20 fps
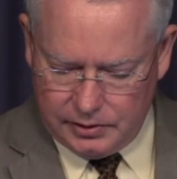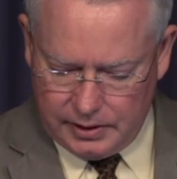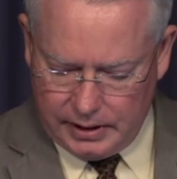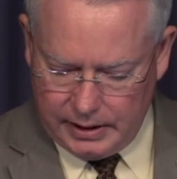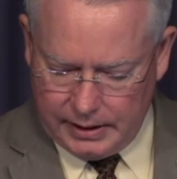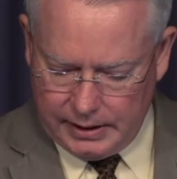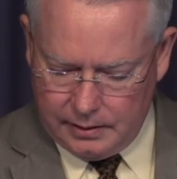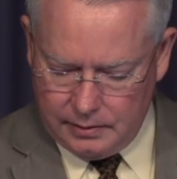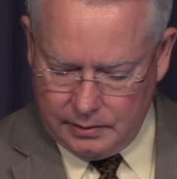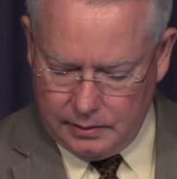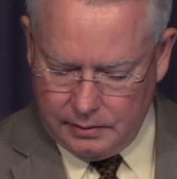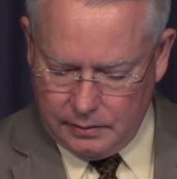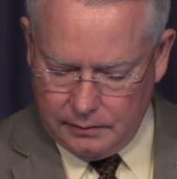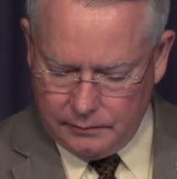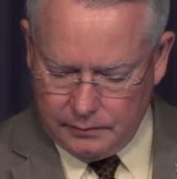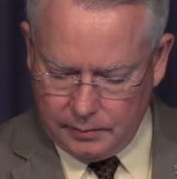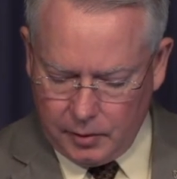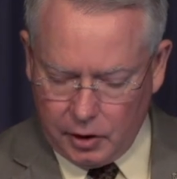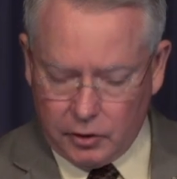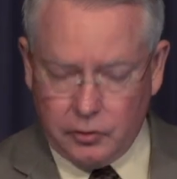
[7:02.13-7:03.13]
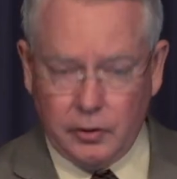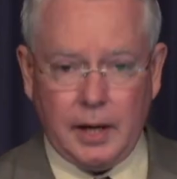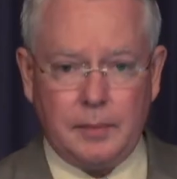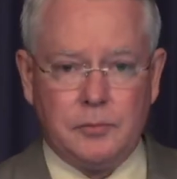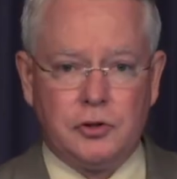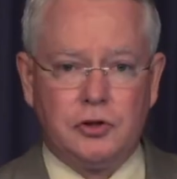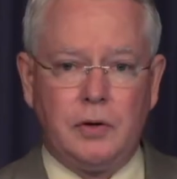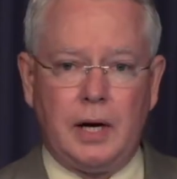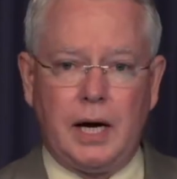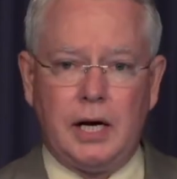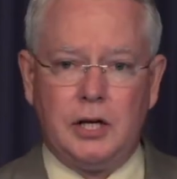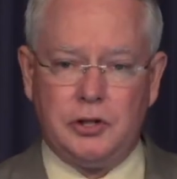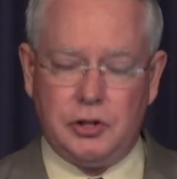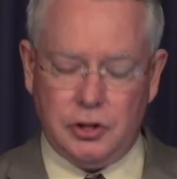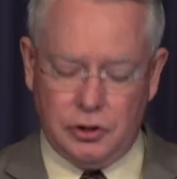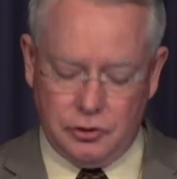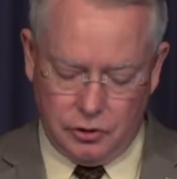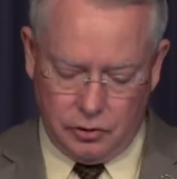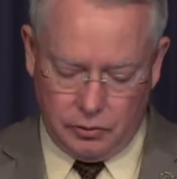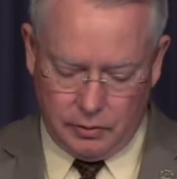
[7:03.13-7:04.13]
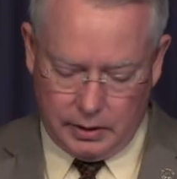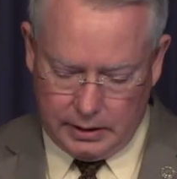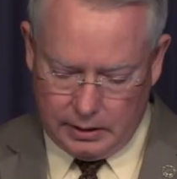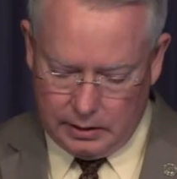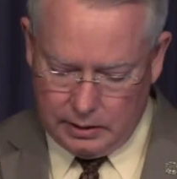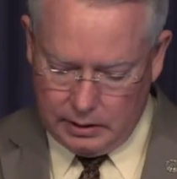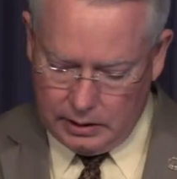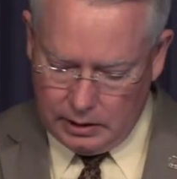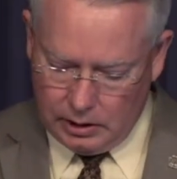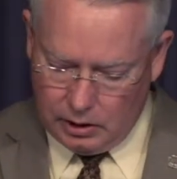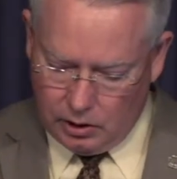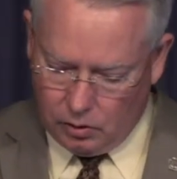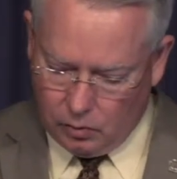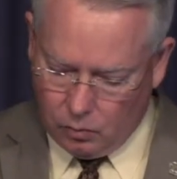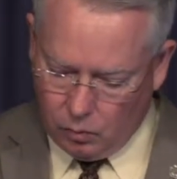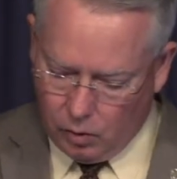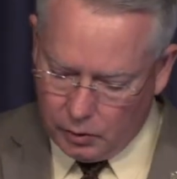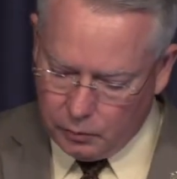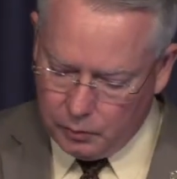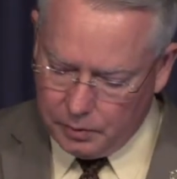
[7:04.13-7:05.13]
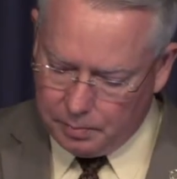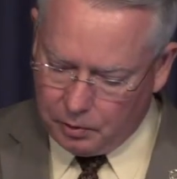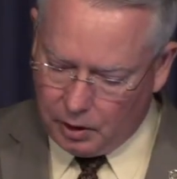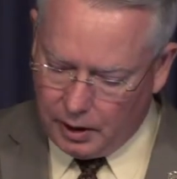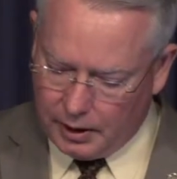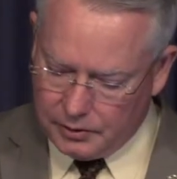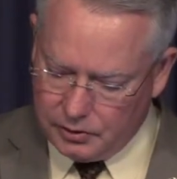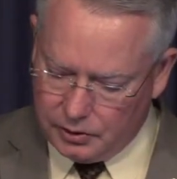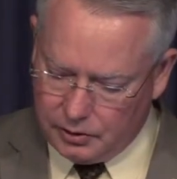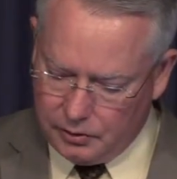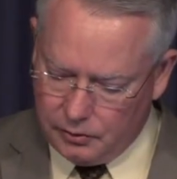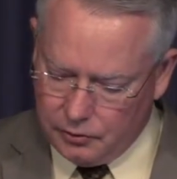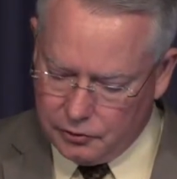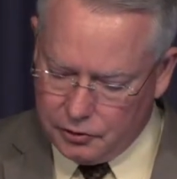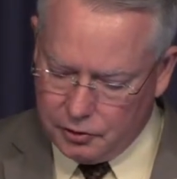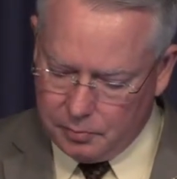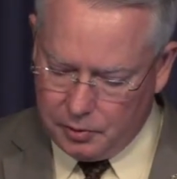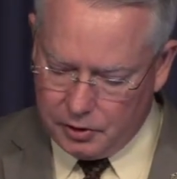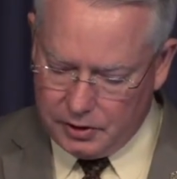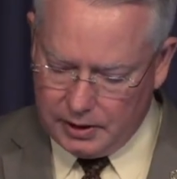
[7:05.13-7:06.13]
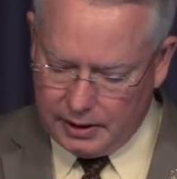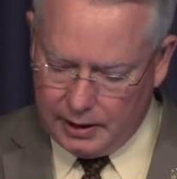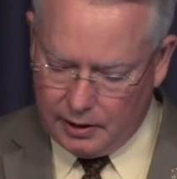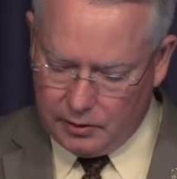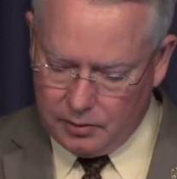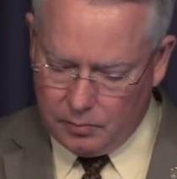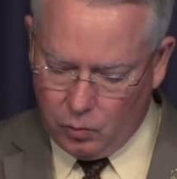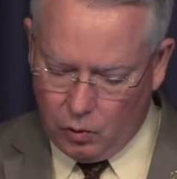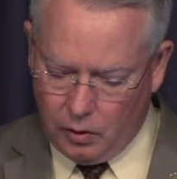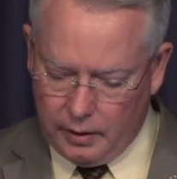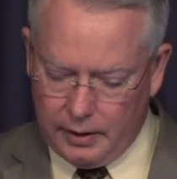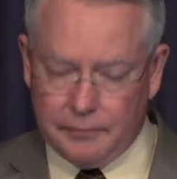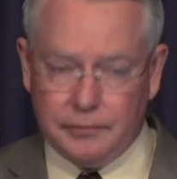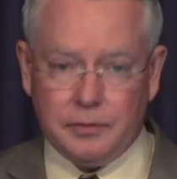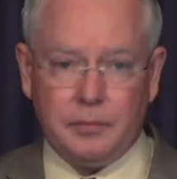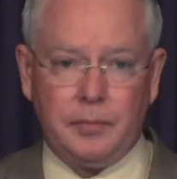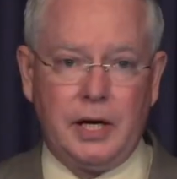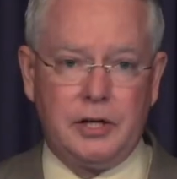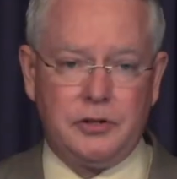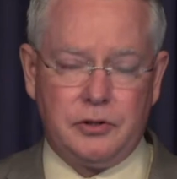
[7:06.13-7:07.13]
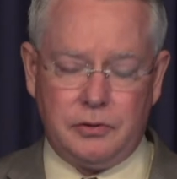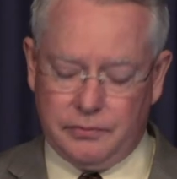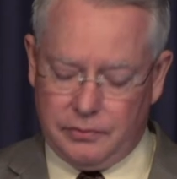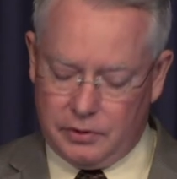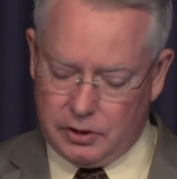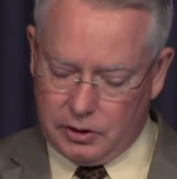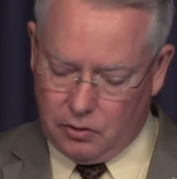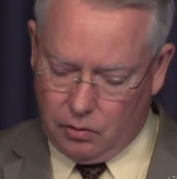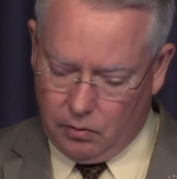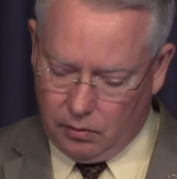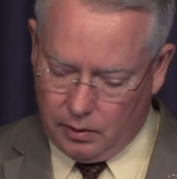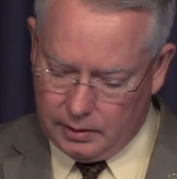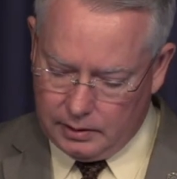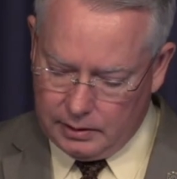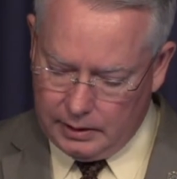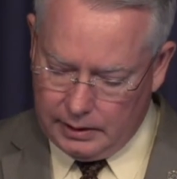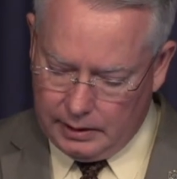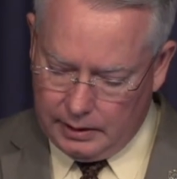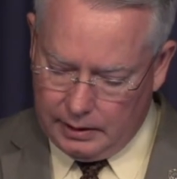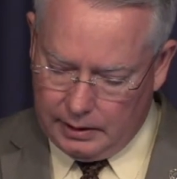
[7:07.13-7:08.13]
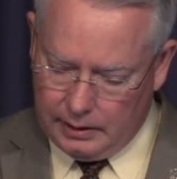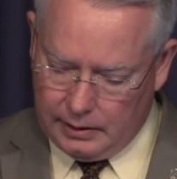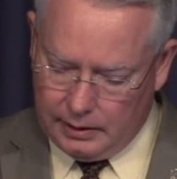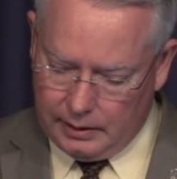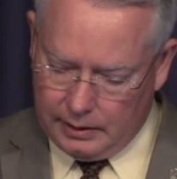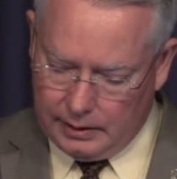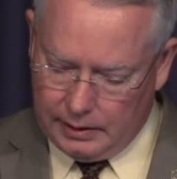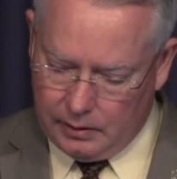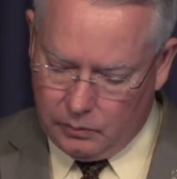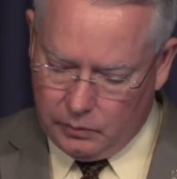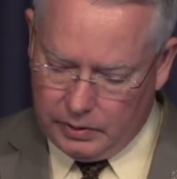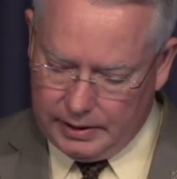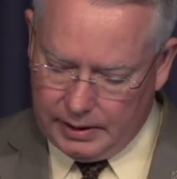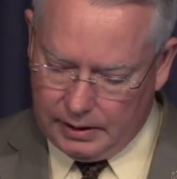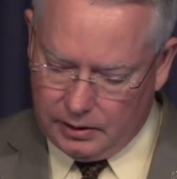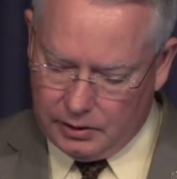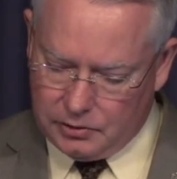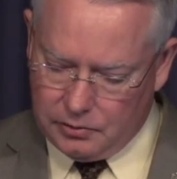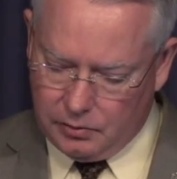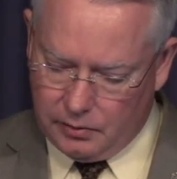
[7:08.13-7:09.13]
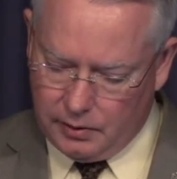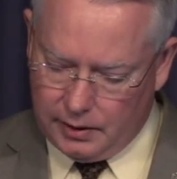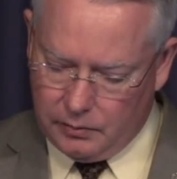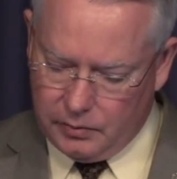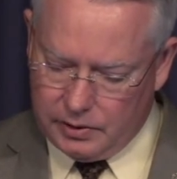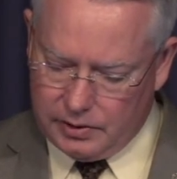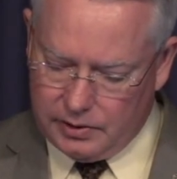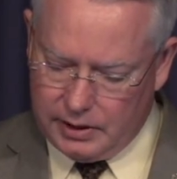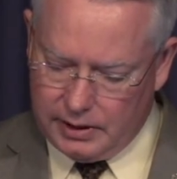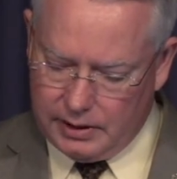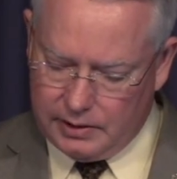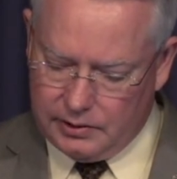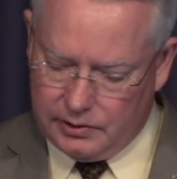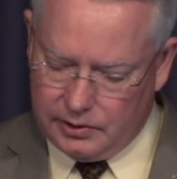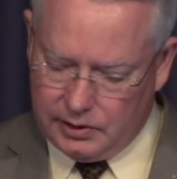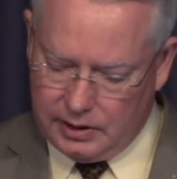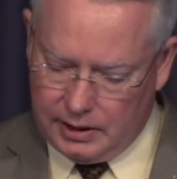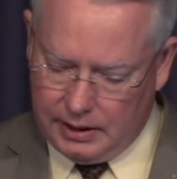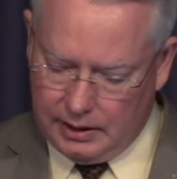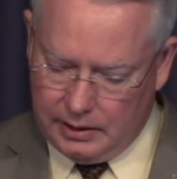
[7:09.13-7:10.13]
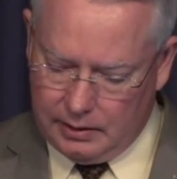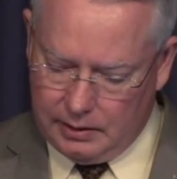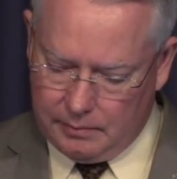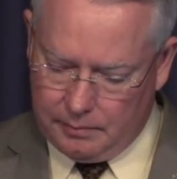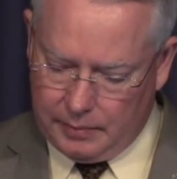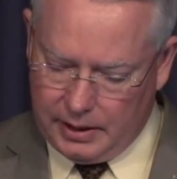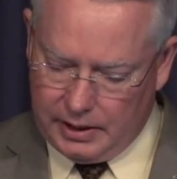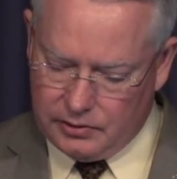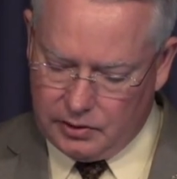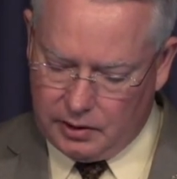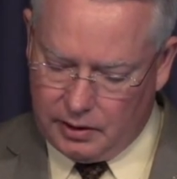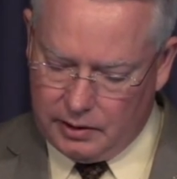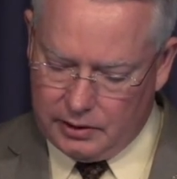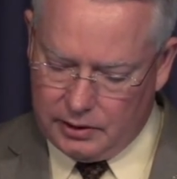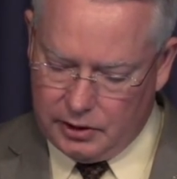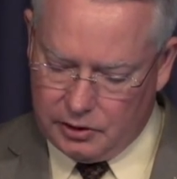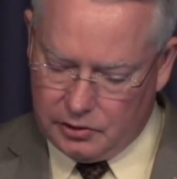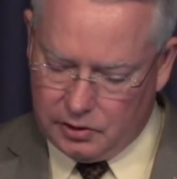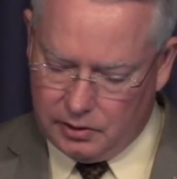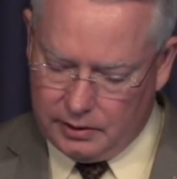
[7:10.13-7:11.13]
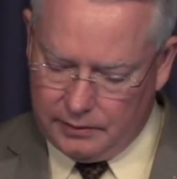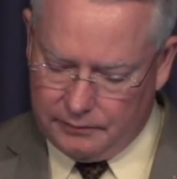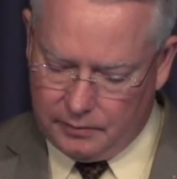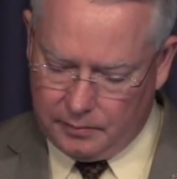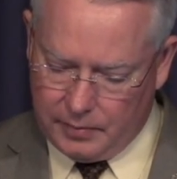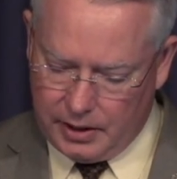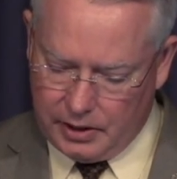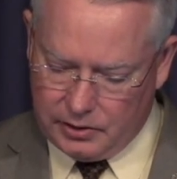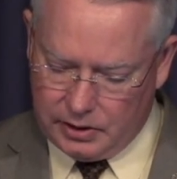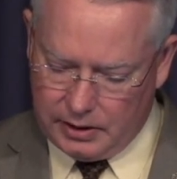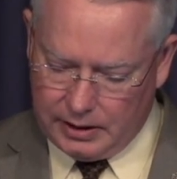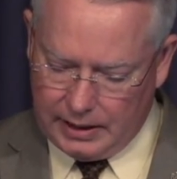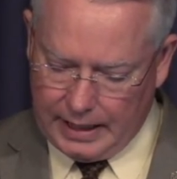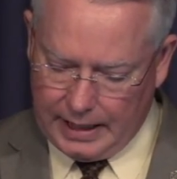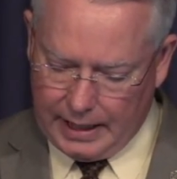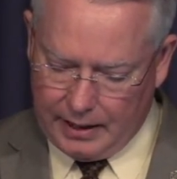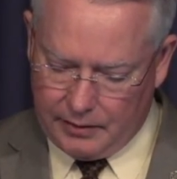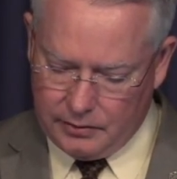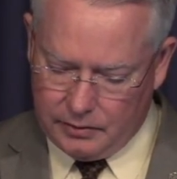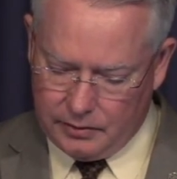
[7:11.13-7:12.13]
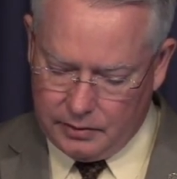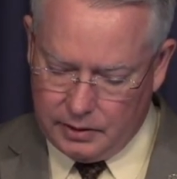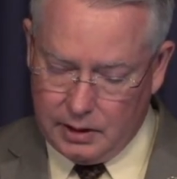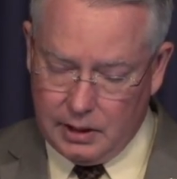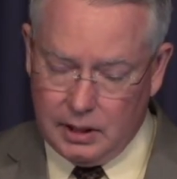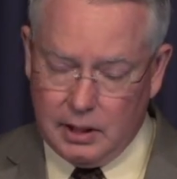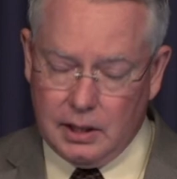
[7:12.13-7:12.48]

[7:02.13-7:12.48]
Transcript: then, from our crime strategies unit, worked with prosecutors to put together more information for the court. And when De La Torre was then seen, based on additional information gathered,